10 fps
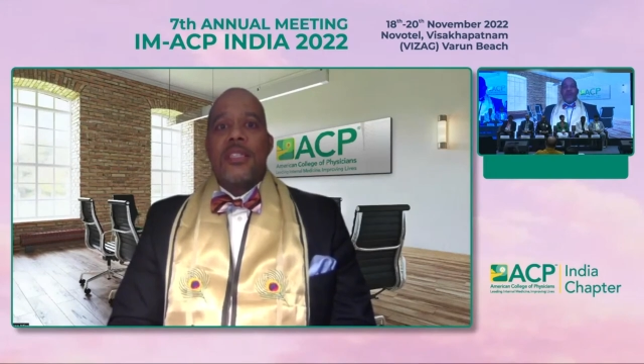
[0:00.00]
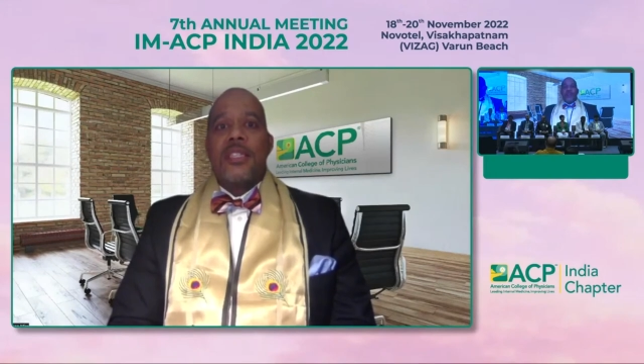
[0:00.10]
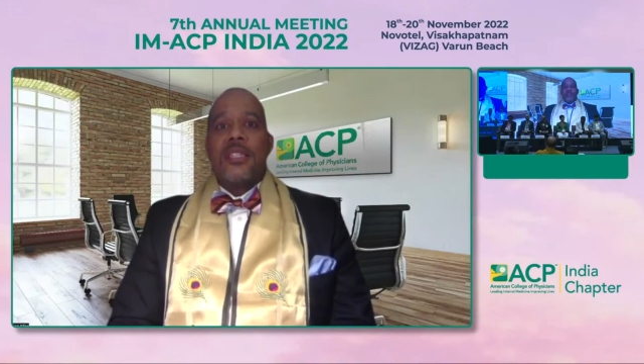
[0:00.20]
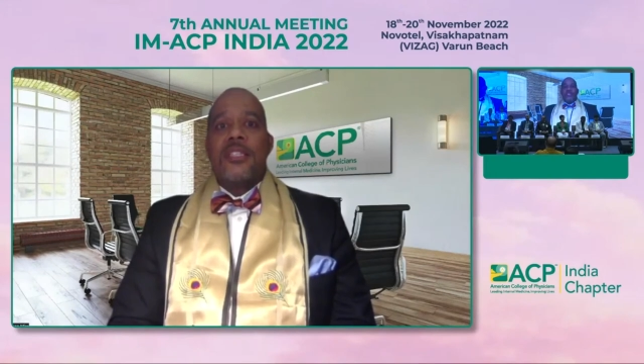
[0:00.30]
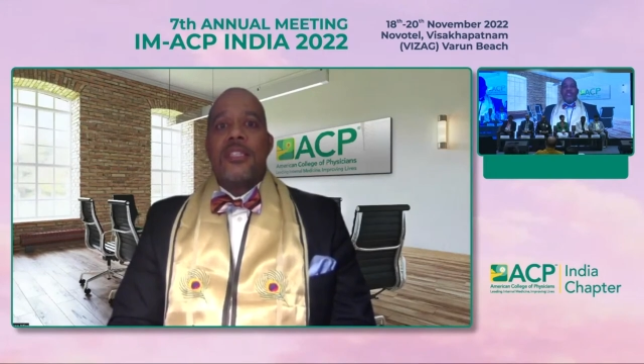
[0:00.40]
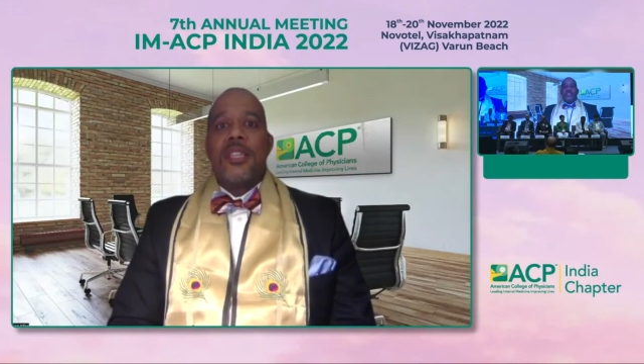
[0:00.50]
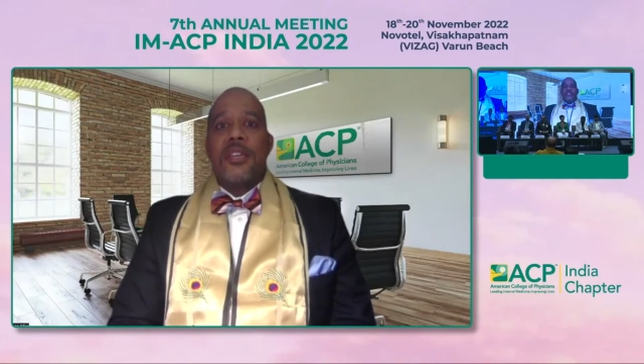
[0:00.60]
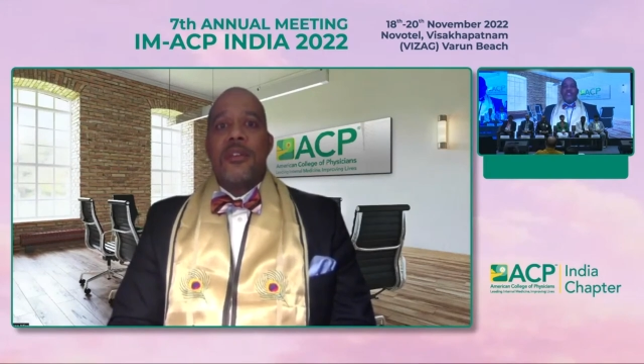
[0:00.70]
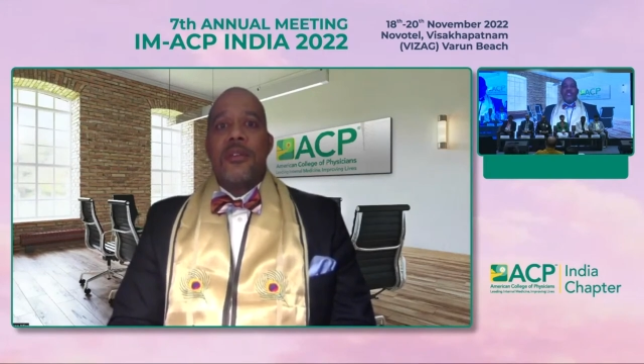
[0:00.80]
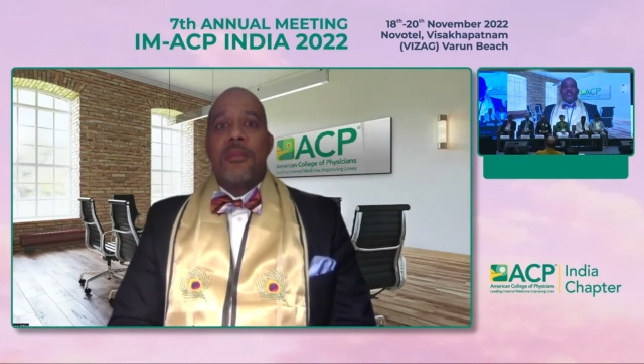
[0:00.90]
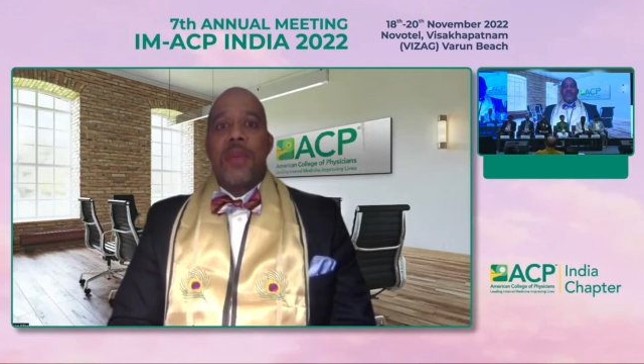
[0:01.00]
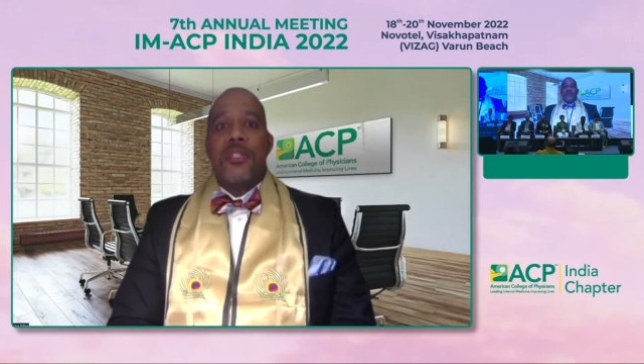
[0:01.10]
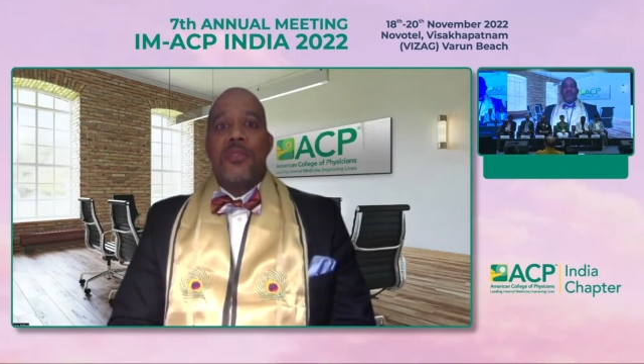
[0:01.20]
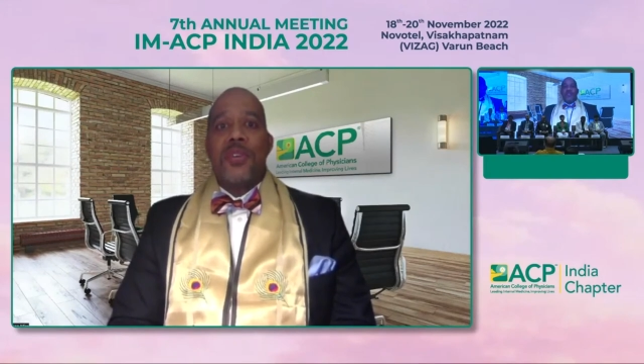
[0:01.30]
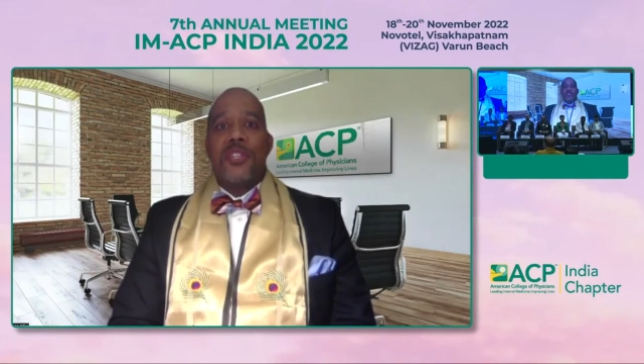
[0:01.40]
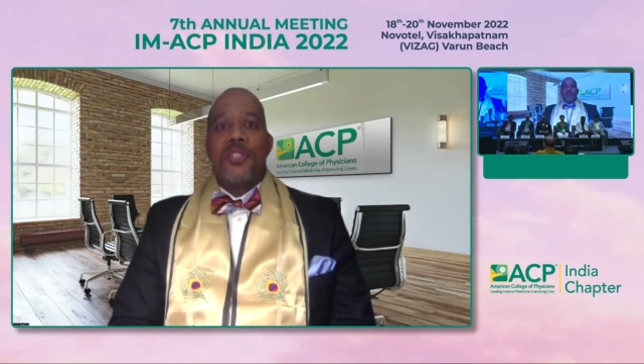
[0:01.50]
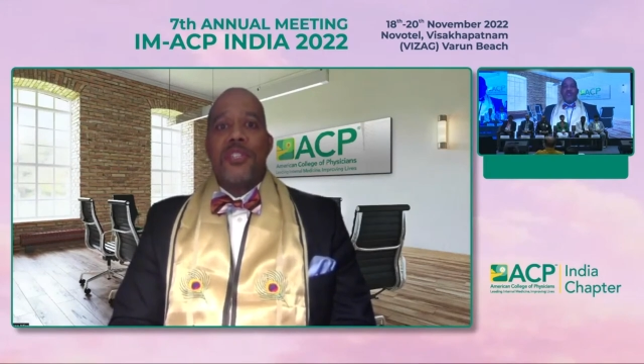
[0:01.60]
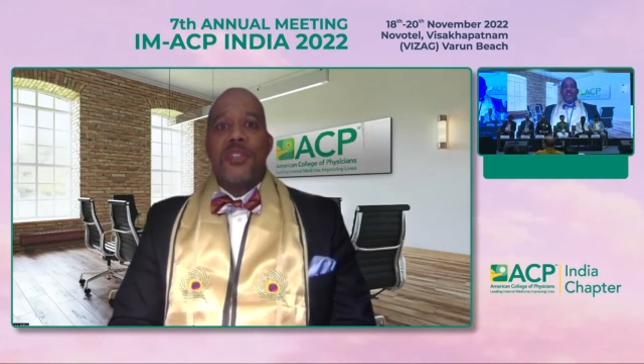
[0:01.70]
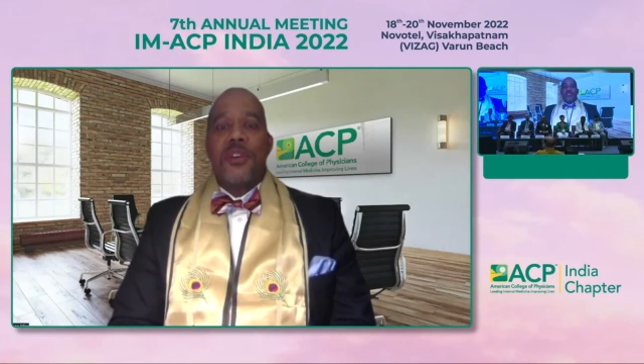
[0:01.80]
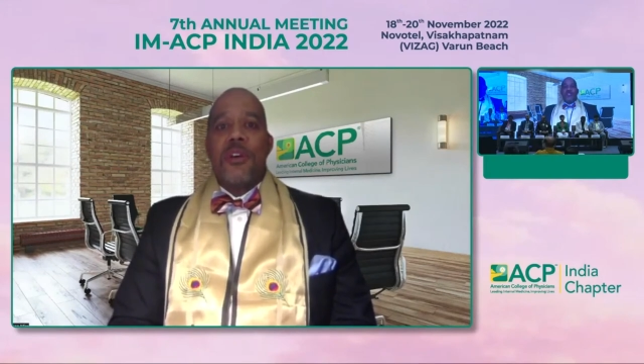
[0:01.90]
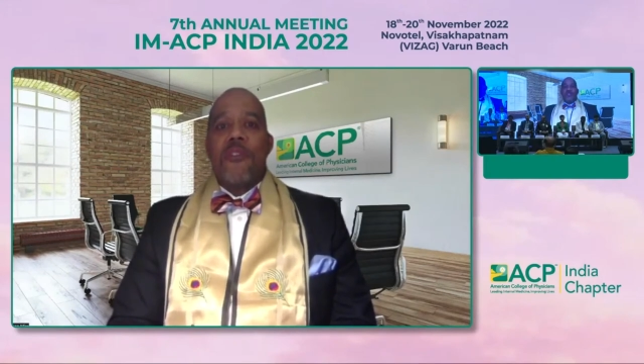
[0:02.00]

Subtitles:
sincere best wishes